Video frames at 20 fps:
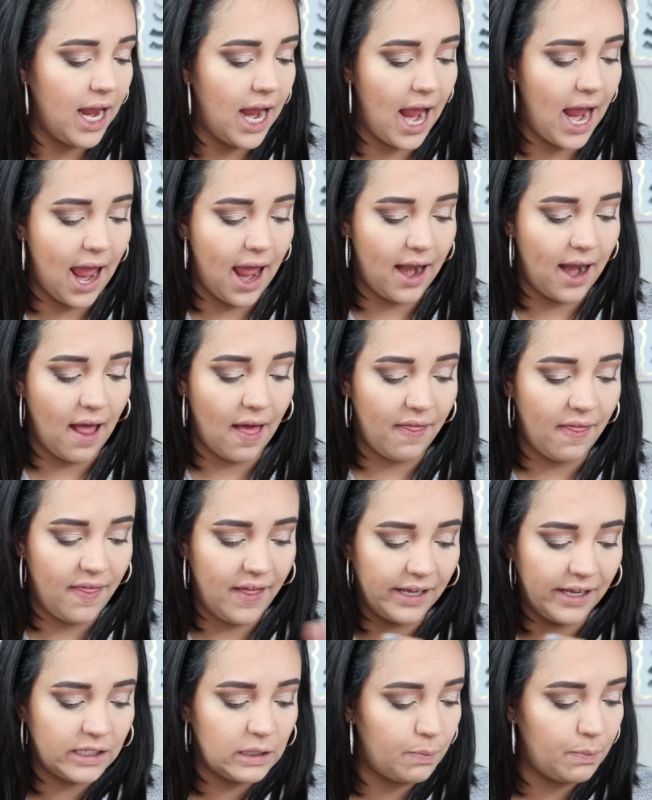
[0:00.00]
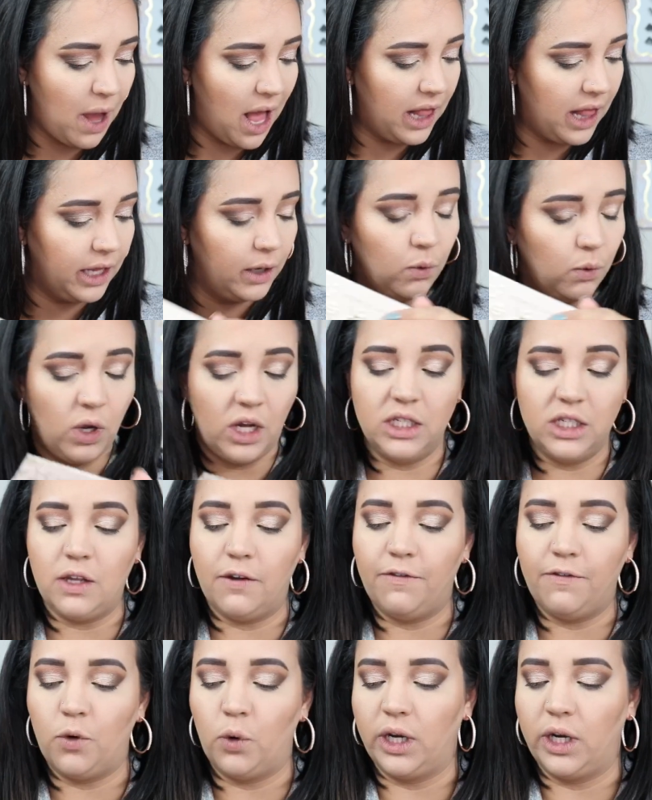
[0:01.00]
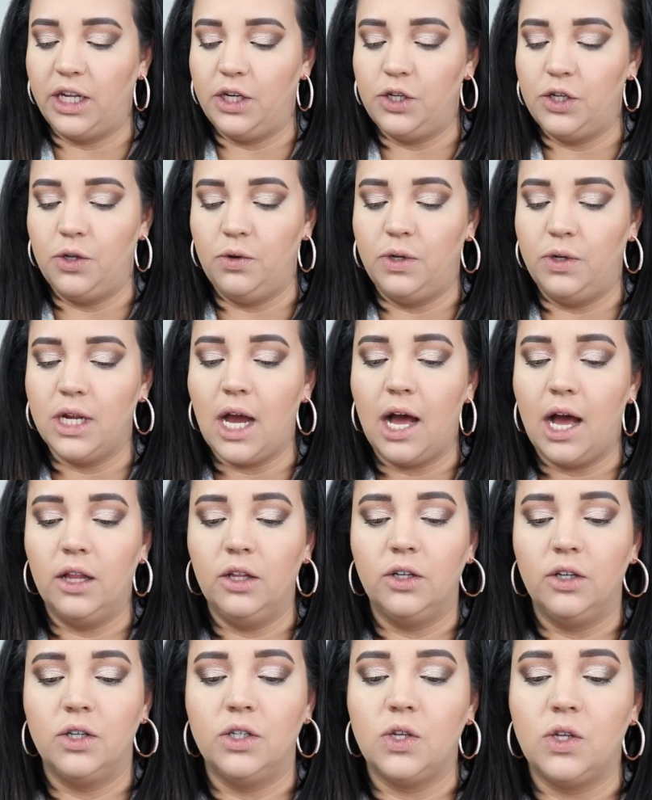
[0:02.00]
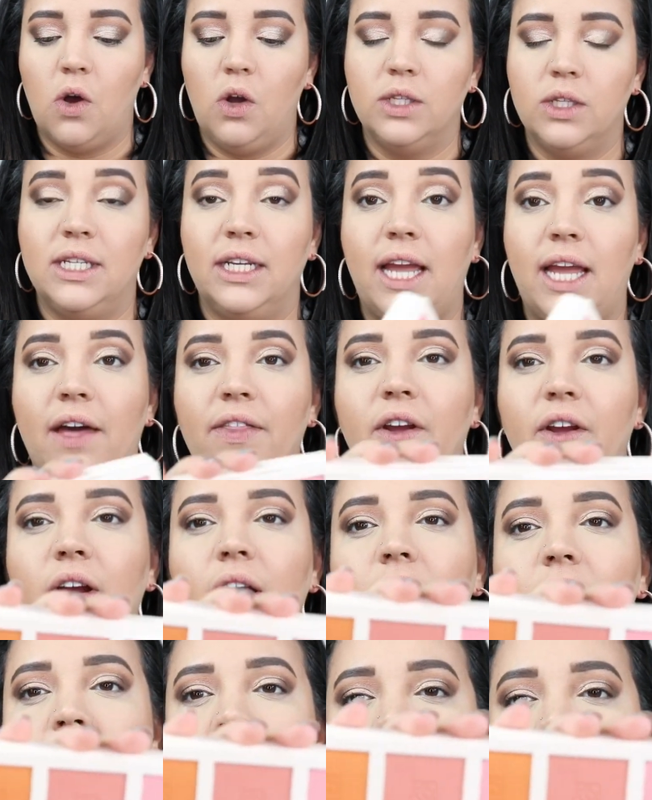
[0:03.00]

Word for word: and this palette was $42 altogether,